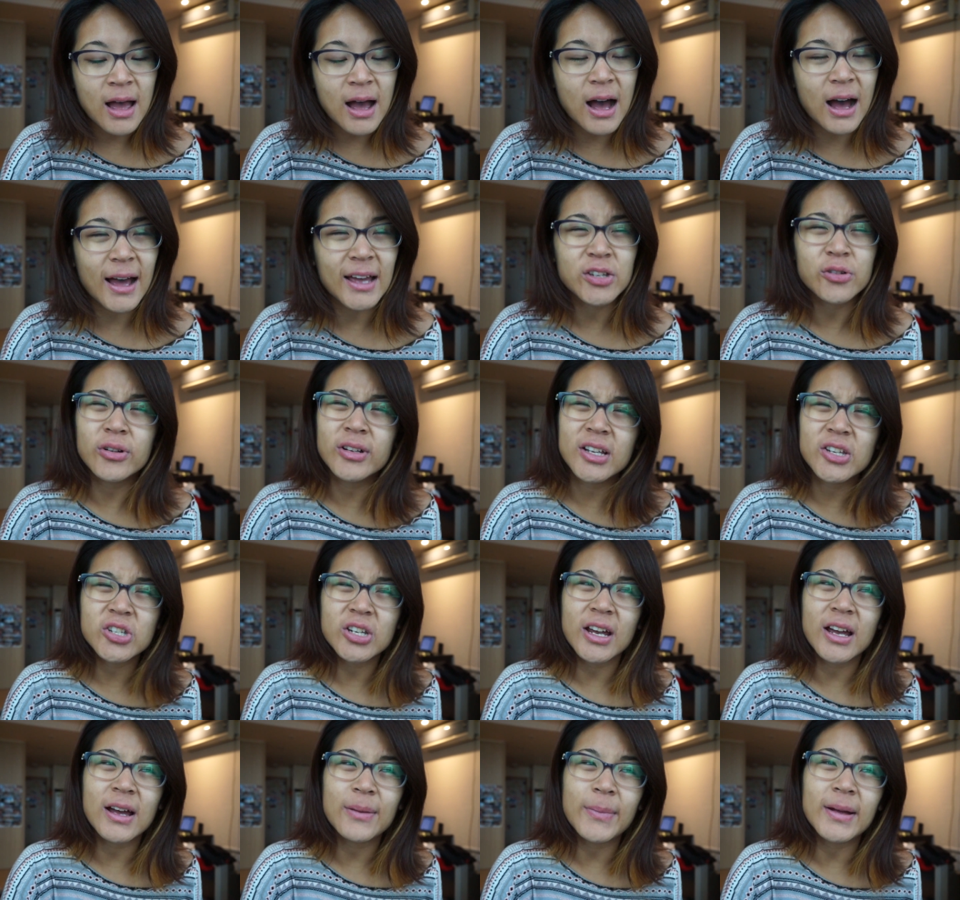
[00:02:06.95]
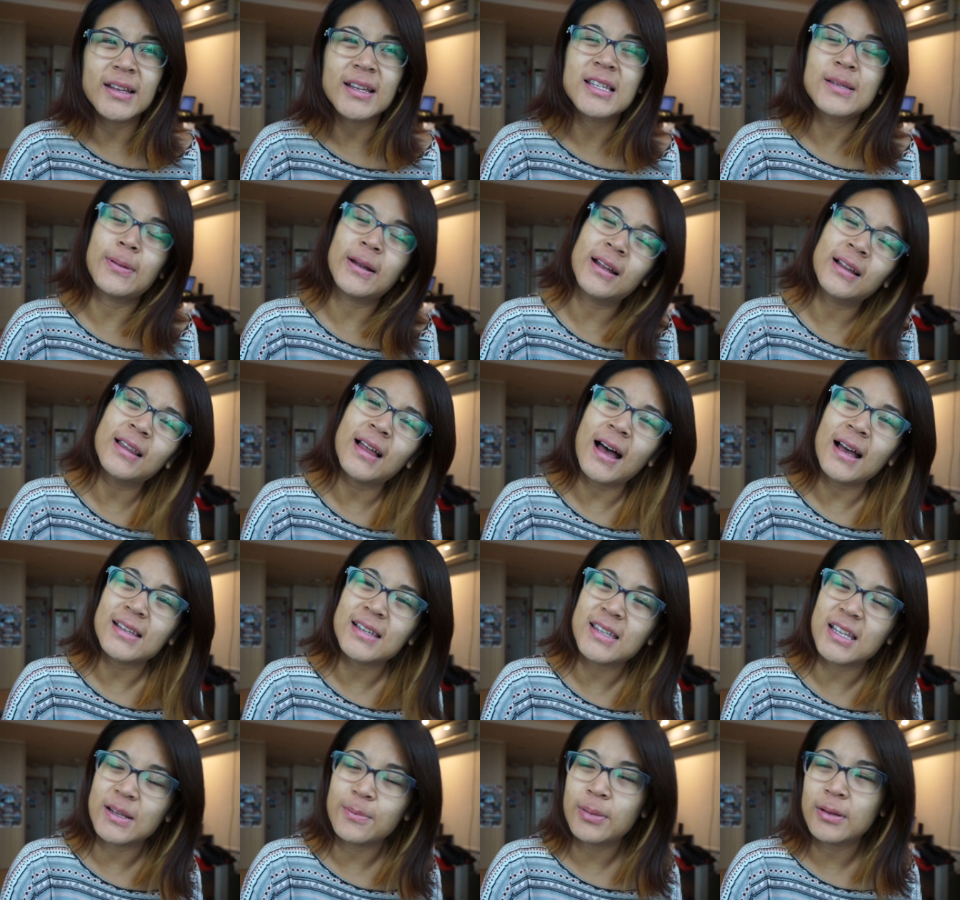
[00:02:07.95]
I joined a gym, I did spinning
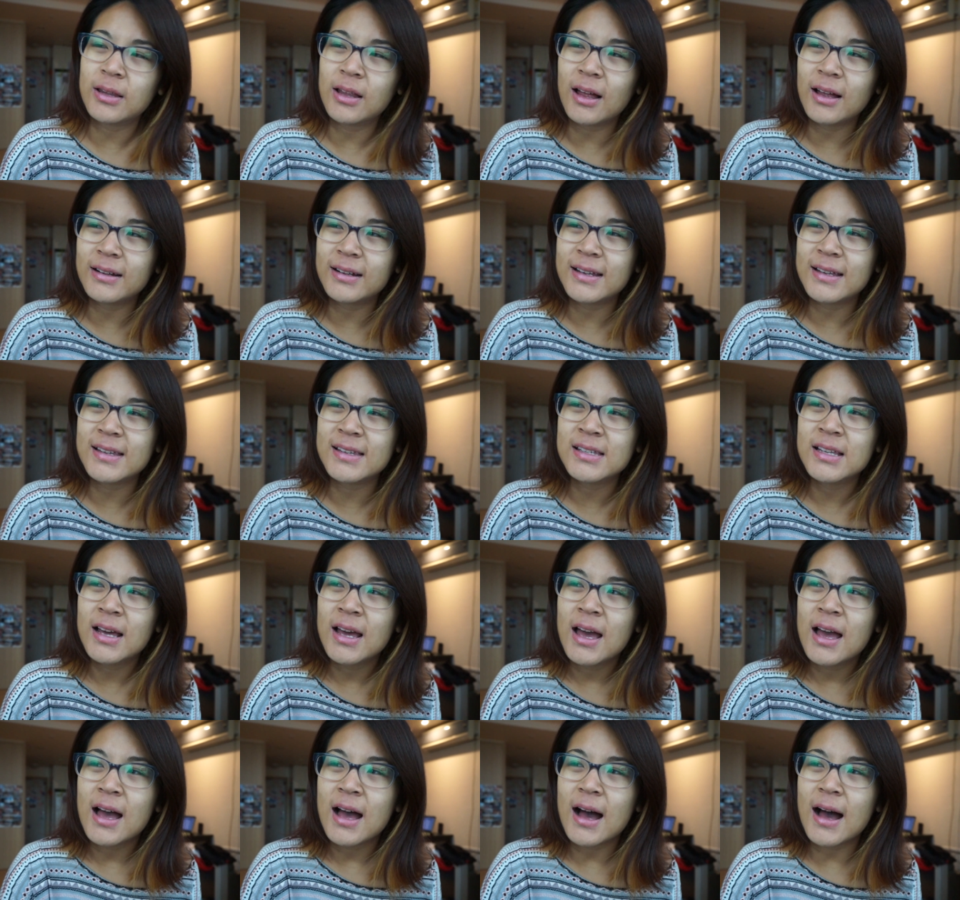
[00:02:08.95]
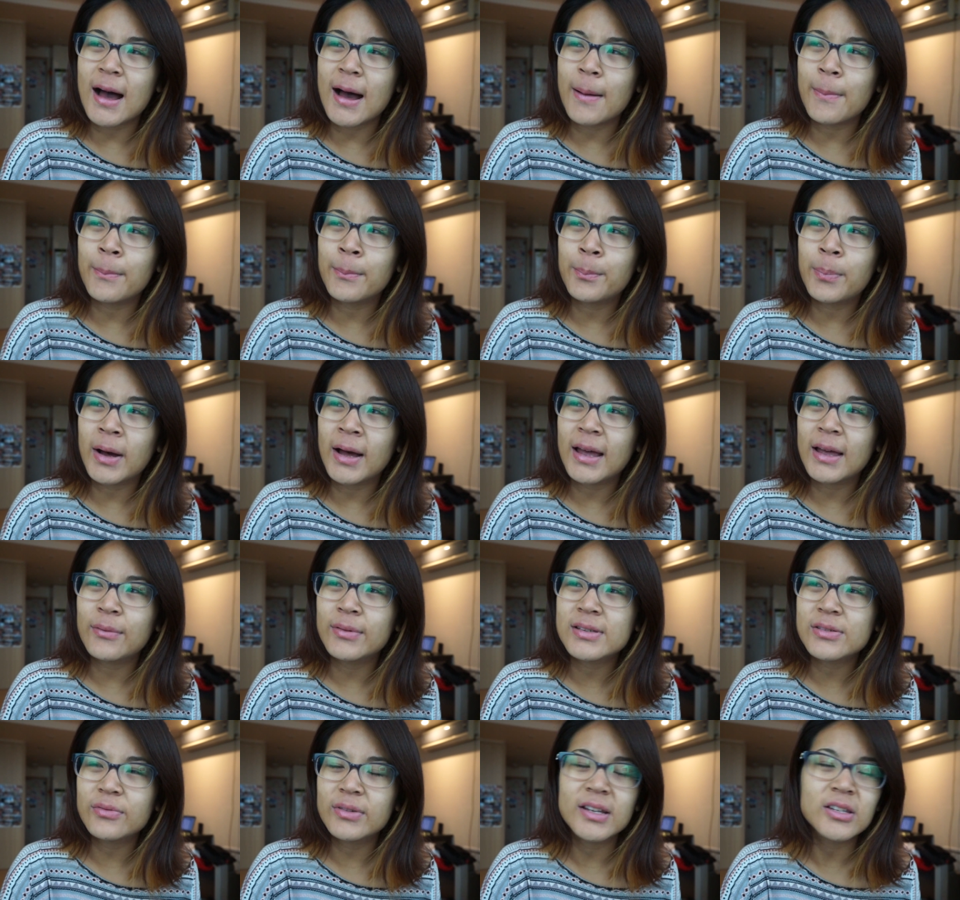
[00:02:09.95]
classes, I did Pilates, but it
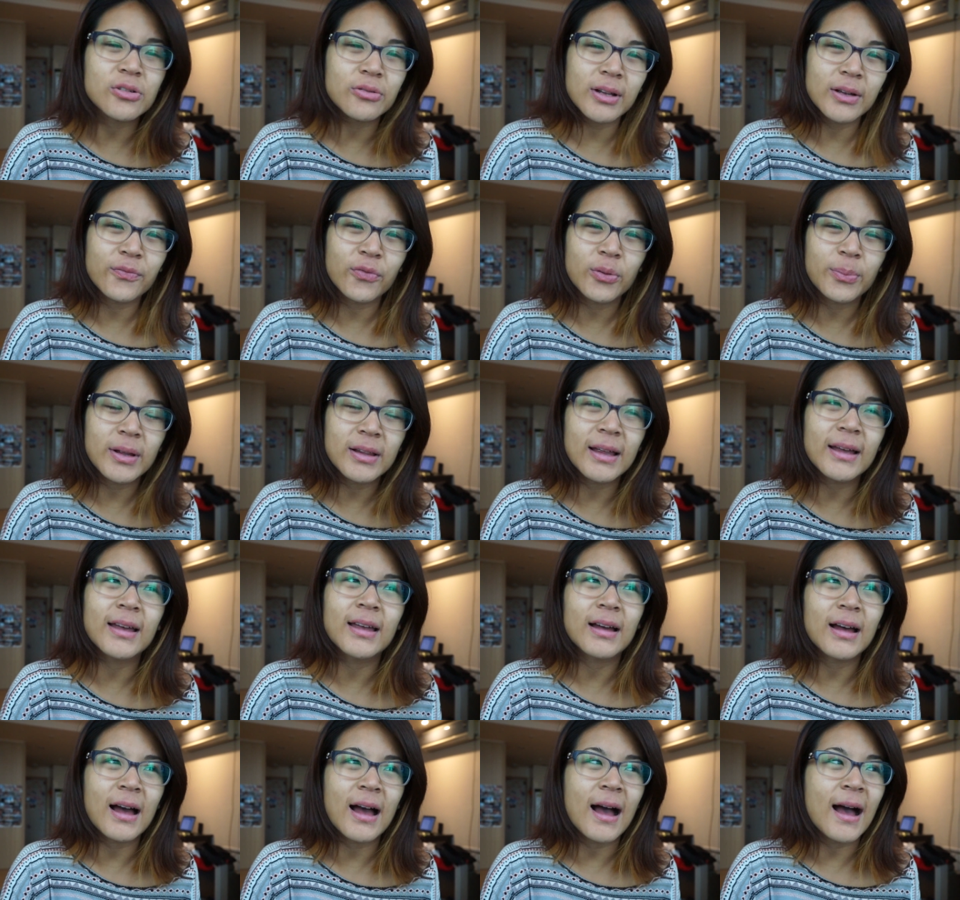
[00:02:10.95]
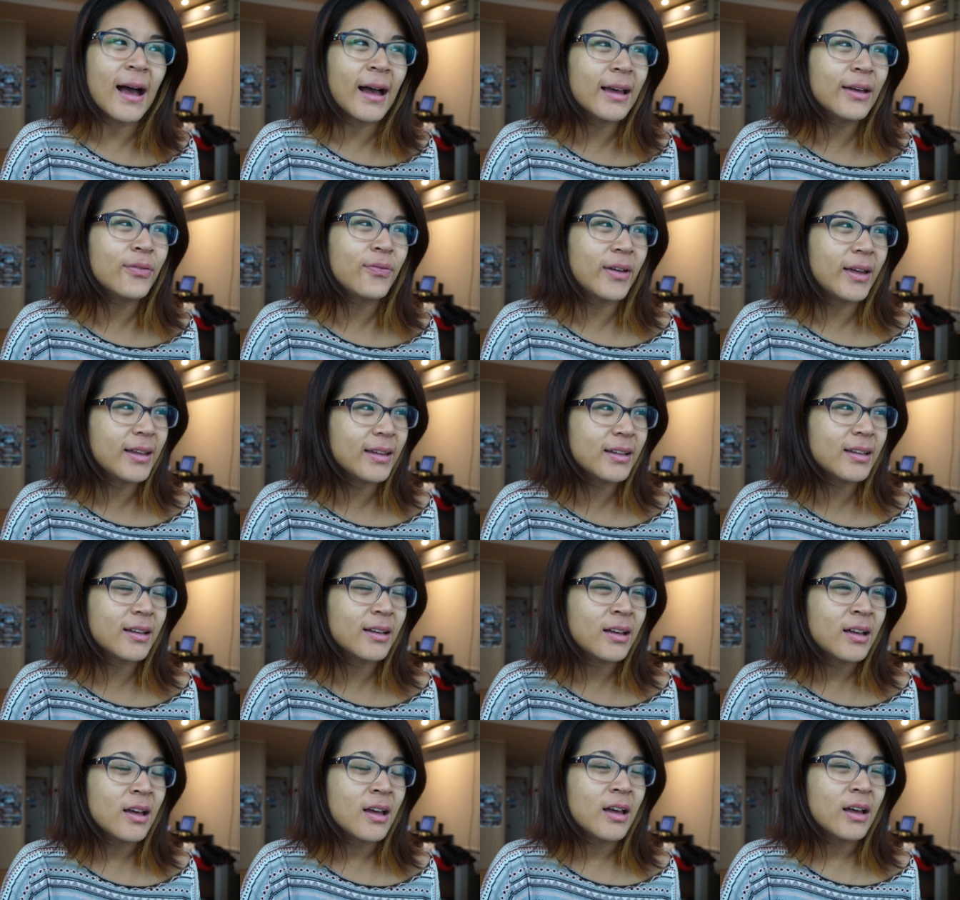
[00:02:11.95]
wasn't really doing it for me. Like I
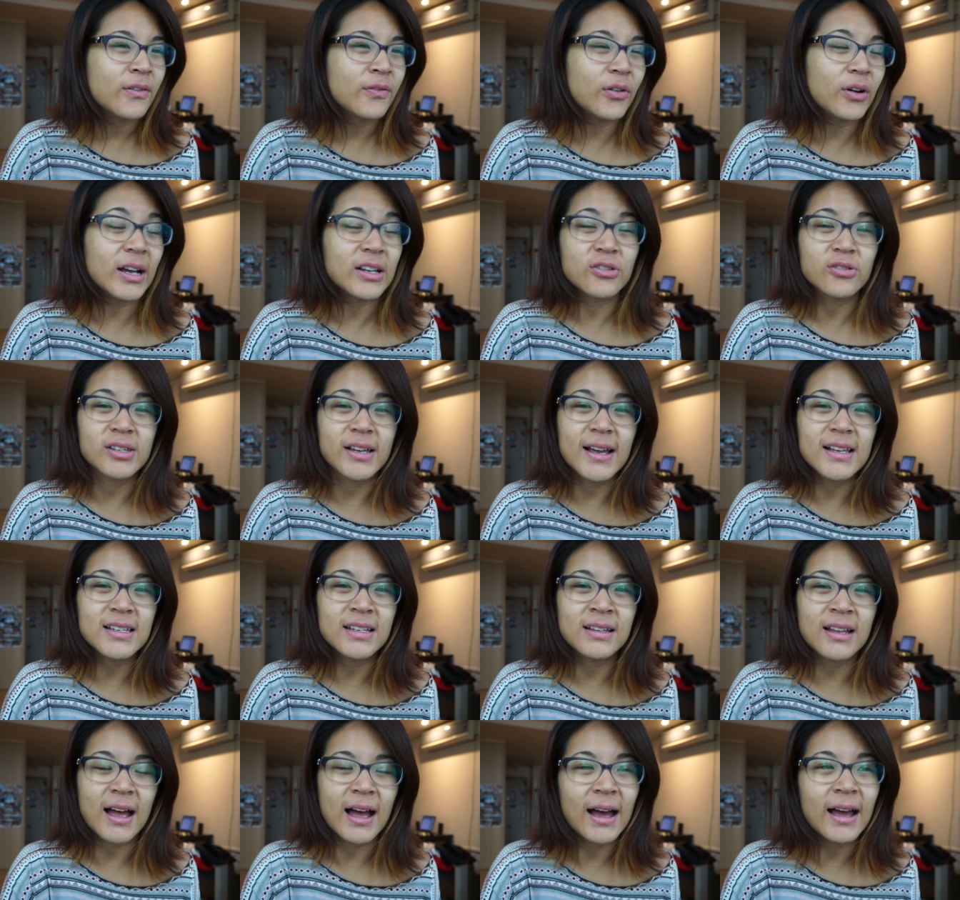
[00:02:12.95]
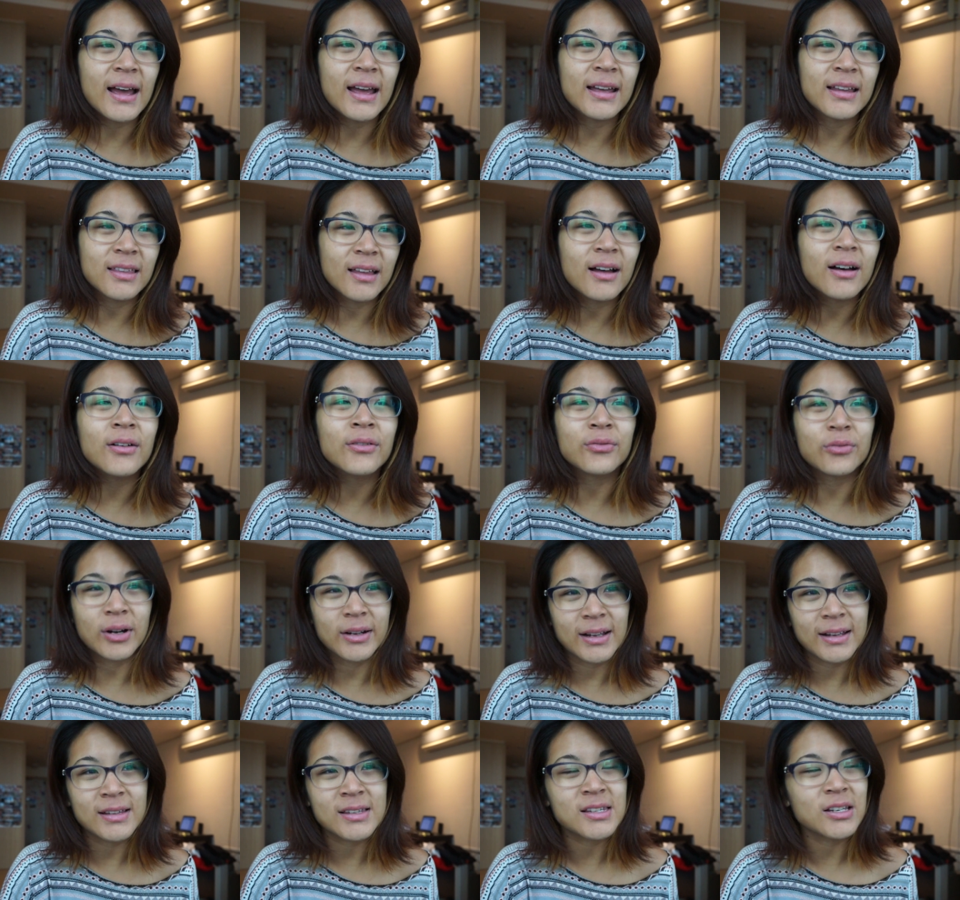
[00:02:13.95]
think for exercising, I love
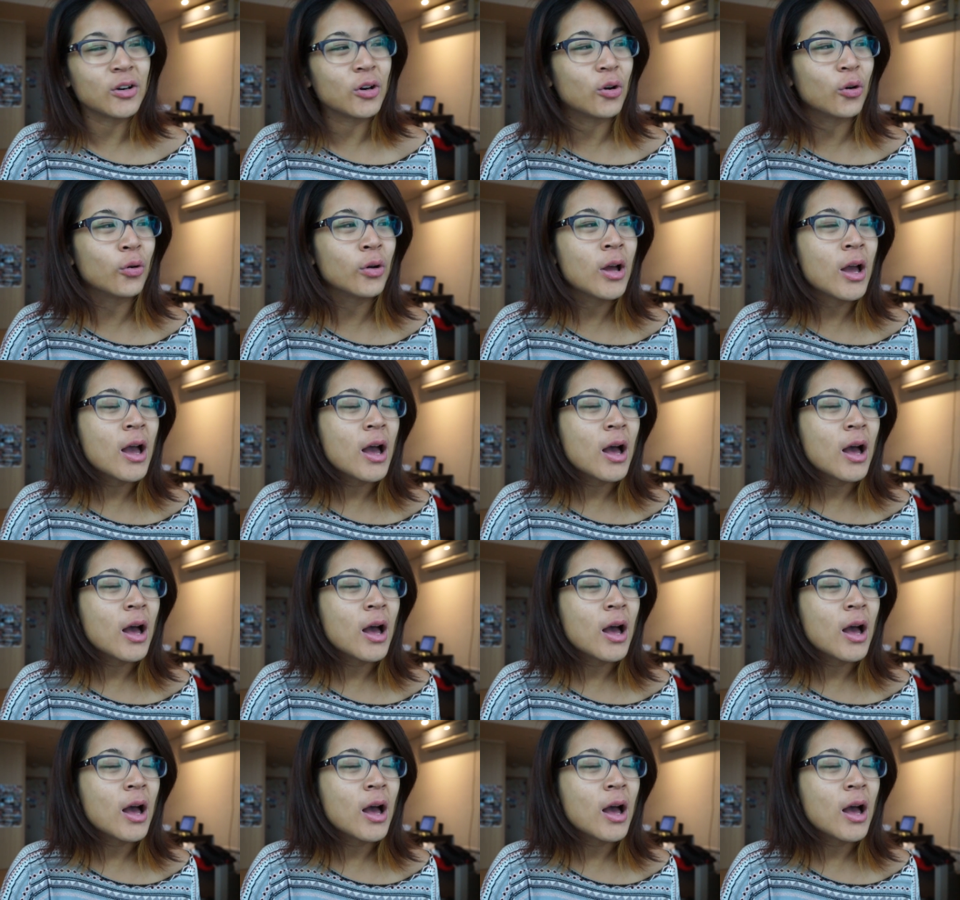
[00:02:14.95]
running. So